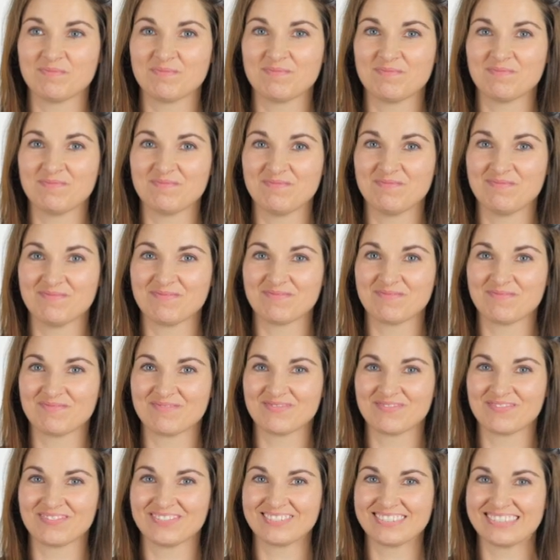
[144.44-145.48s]

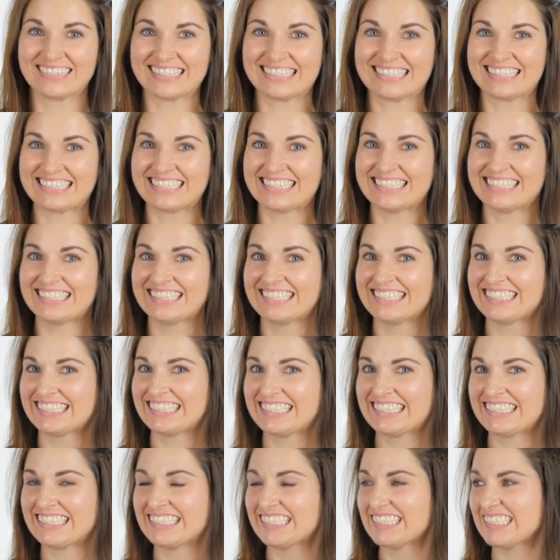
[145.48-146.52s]

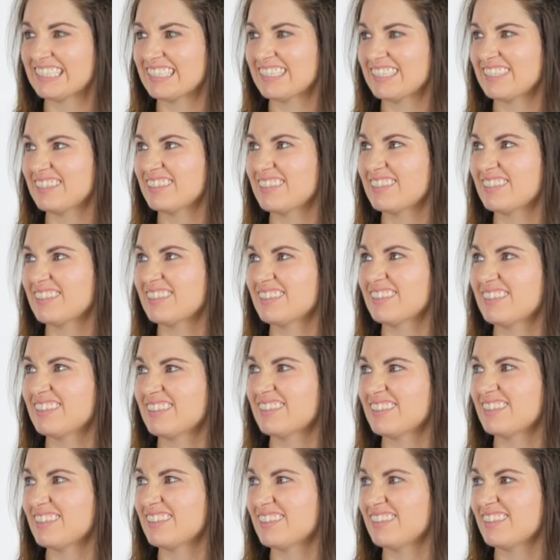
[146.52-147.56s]

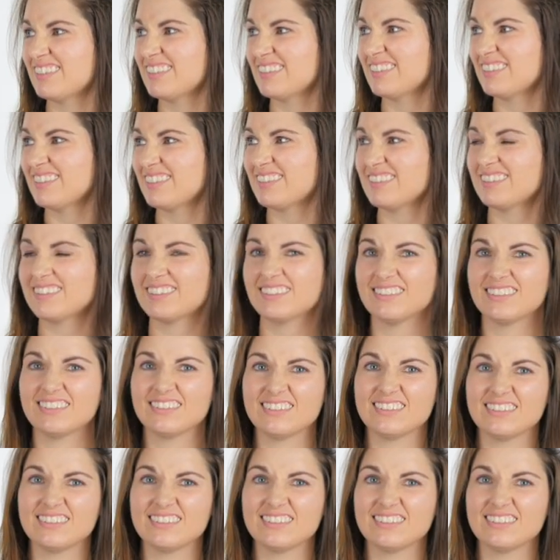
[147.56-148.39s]
The person shown says nothing.